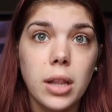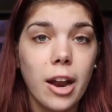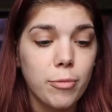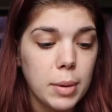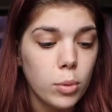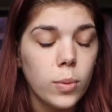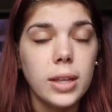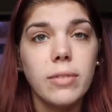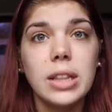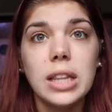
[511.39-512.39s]
A lot of people
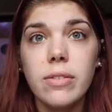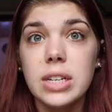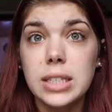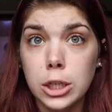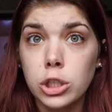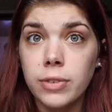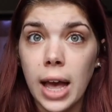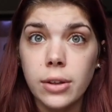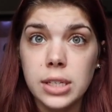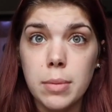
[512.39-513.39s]
will even leave a dish of
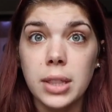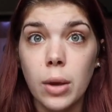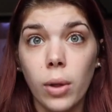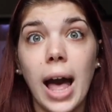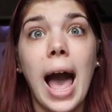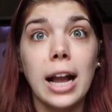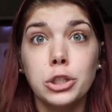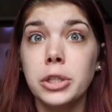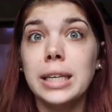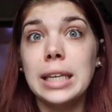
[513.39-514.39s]
calcium and they will
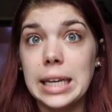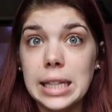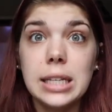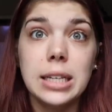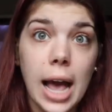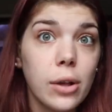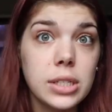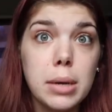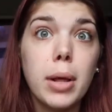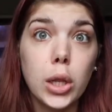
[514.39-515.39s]
actually eat the
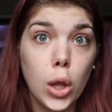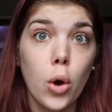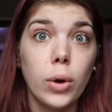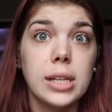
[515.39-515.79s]
calcium alone,